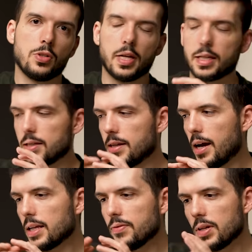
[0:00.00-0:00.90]
Like,
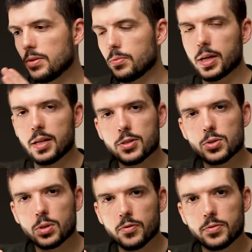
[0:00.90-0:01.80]
not even we can just
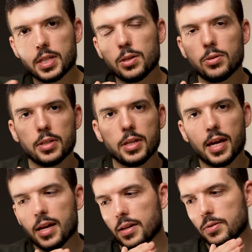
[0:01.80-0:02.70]
sort of tilt
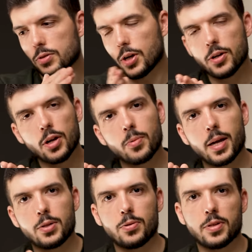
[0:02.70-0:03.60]
and turn our
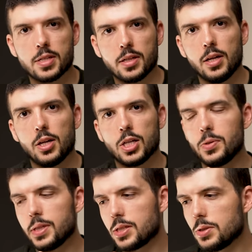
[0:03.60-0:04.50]
way towards it.
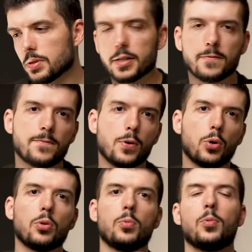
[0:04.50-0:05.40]
You need to do a full